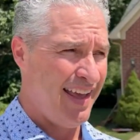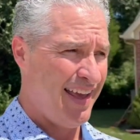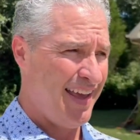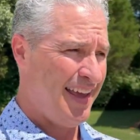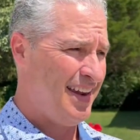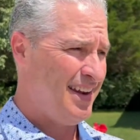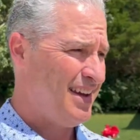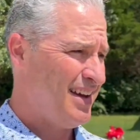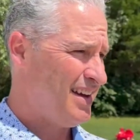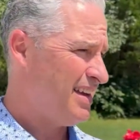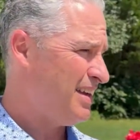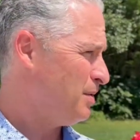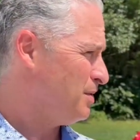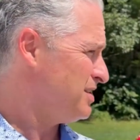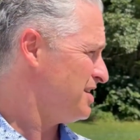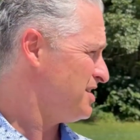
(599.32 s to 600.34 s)
and uh,
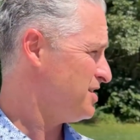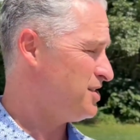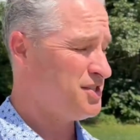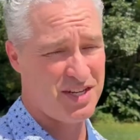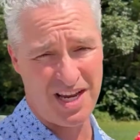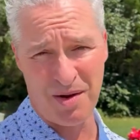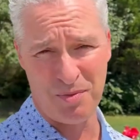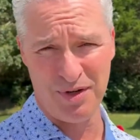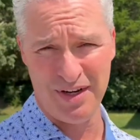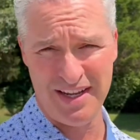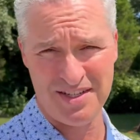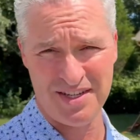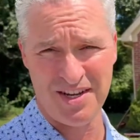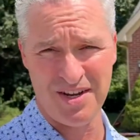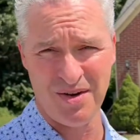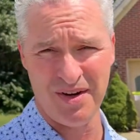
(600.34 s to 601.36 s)
it was listed just a couple
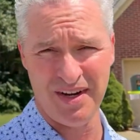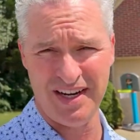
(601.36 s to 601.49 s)
days ago,